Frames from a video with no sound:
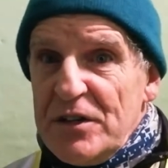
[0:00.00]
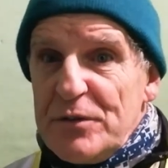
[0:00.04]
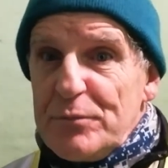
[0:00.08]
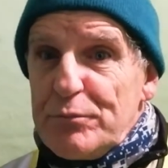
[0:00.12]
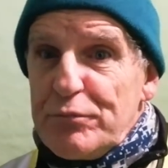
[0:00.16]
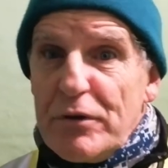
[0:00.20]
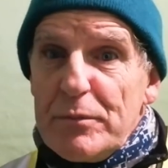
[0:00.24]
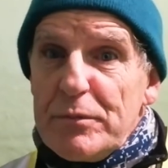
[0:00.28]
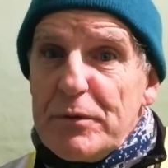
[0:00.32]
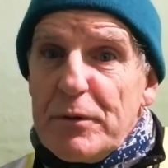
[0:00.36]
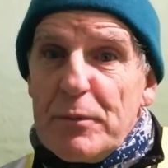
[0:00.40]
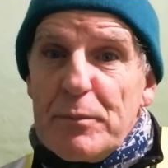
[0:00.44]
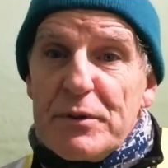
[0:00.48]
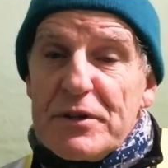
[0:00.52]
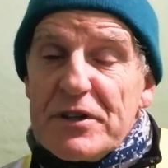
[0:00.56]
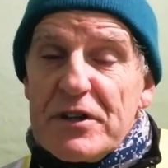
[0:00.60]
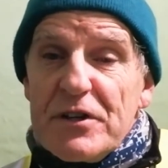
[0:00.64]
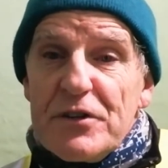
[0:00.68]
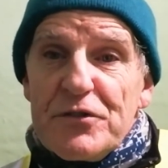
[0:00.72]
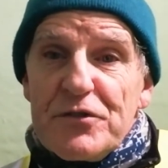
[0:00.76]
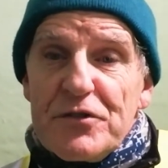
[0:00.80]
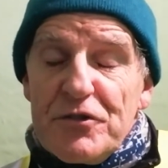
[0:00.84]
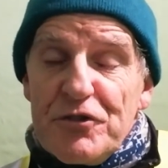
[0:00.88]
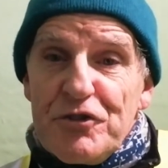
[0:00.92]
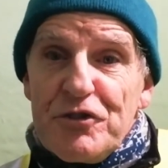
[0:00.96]
Probably
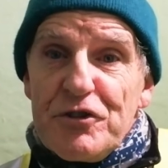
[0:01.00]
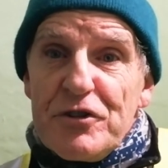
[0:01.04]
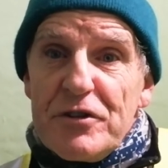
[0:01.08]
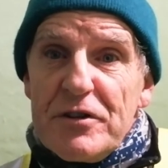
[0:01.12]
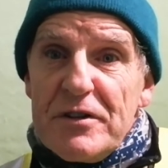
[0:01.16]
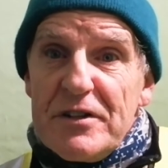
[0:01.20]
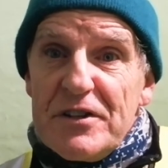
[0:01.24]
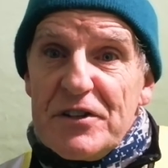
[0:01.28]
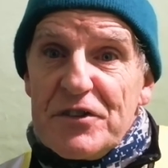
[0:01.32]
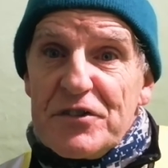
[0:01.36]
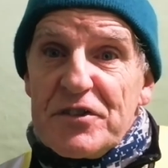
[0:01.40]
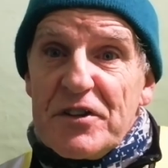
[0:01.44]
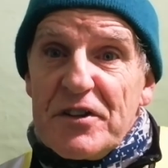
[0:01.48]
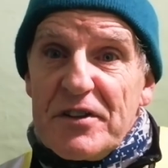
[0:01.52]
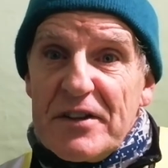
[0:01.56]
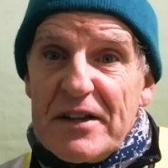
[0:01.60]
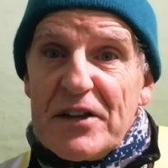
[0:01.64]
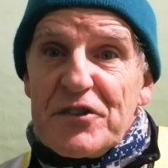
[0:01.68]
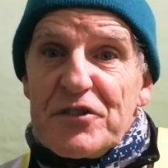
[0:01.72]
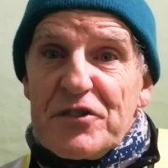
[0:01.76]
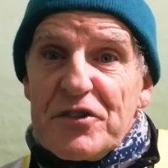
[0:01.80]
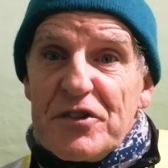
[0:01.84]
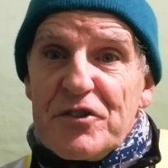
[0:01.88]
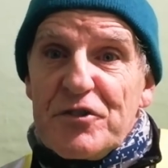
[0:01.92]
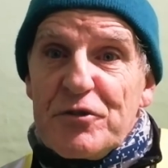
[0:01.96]
because the journalist in
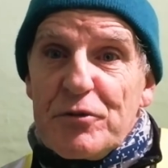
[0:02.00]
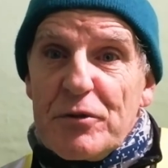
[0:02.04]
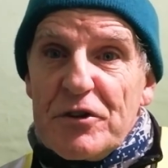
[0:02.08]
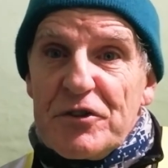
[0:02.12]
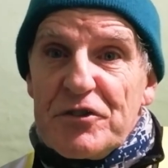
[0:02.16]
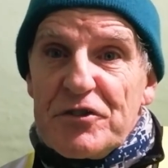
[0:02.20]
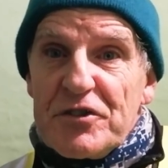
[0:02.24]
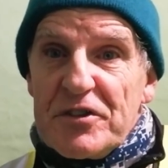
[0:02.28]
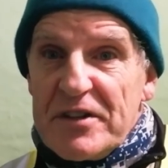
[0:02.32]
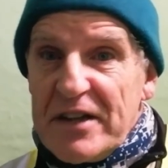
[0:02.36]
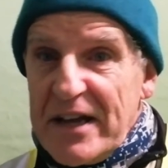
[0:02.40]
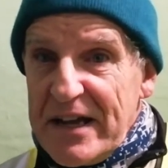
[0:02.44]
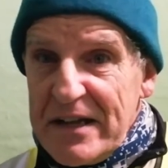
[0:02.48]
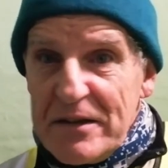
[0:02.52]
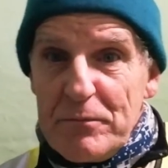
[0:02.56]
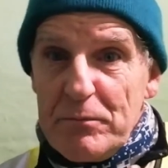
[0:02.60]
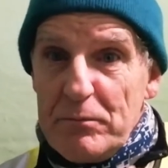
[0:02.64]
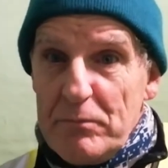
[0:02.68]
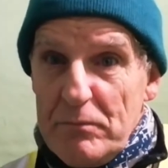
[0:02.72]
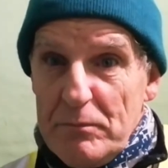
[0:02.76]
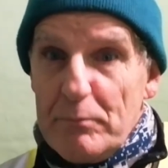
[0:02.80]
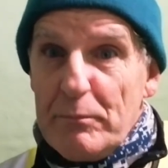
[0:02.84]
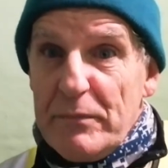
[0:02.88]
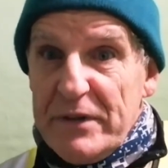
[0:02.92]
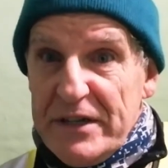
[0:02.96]
that situation,
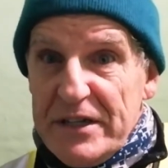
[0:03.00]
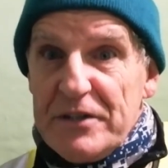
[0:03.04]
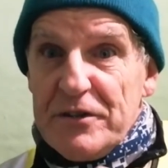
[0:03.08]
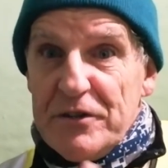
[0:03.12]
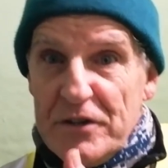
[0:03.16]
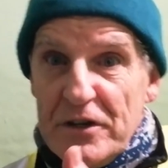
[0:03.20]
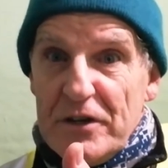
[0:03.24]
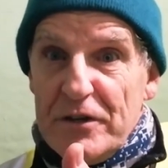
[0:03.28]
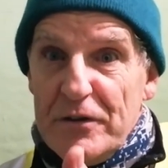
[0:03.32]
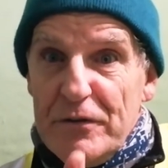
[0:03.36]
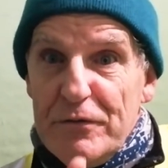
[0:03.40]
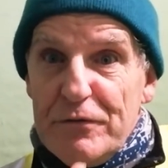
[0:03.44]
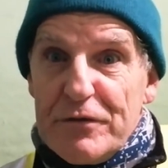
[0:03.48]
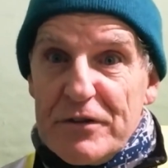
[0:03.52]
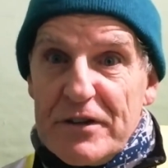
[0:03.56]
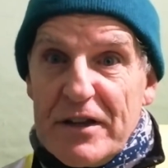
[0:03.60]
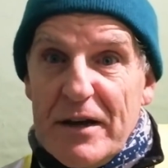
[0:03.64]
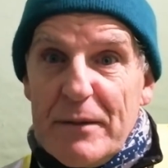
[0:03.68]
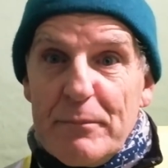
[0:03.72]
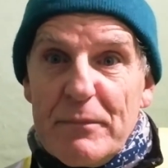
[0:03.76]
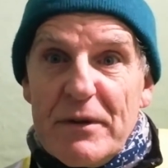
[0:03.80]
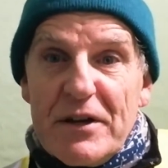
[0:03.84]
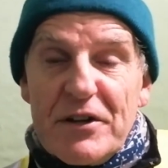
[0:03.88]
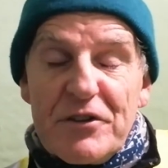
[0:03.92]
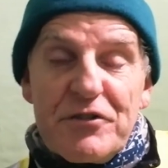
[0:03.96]
and me and you for
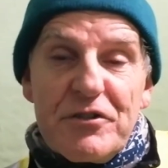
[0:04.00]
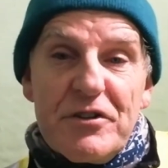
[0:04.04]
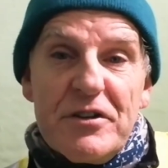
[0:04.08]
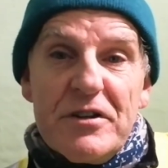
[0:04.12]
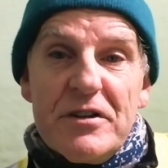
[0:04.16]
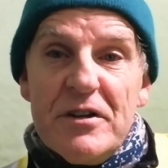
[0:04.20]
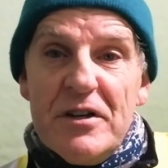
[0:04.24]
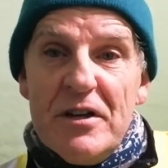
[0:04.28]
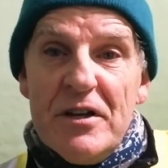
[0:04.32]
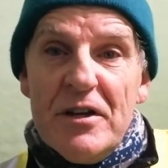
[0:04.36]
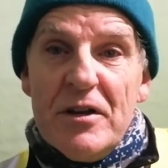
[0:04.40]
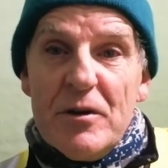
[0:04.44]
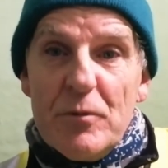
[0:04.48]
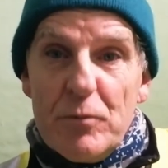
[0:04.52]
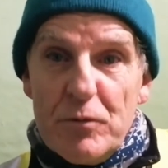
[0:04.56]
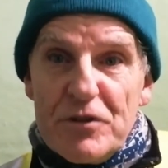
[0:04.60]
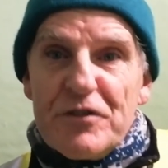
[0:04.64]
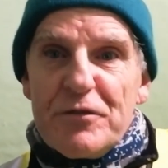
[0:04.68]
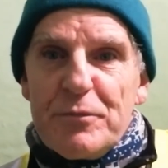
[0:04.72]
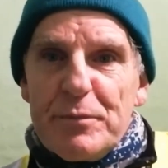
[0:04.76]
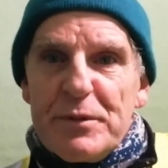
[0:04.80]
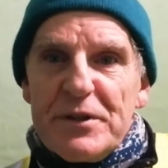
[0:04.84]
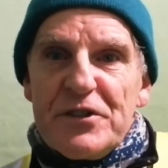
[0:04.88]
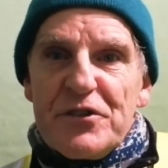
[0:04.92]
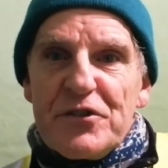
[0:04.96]
that matter, would
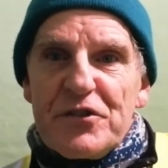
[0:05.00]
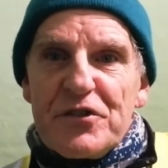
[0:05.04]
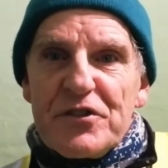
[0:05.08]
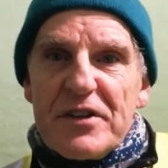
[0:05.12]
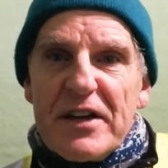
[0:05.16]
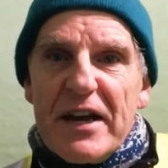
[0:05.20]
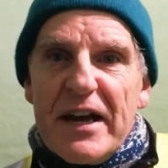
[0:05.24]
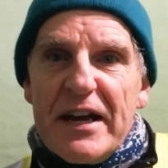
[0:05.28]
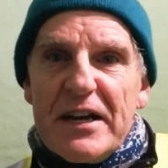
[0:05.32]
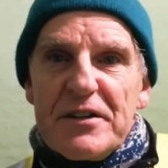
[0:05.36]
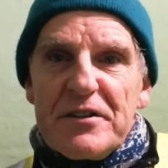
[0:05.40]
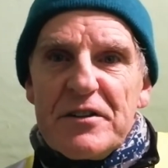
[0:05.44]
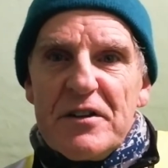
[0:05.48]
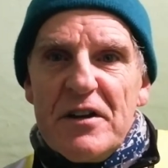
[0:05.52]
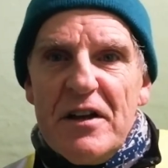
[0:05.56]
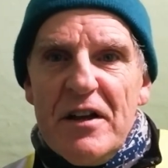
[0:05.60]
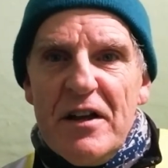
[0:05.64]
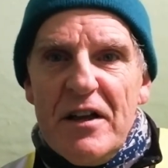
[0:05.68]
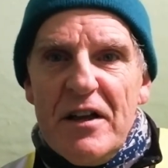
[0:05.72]
have been scared.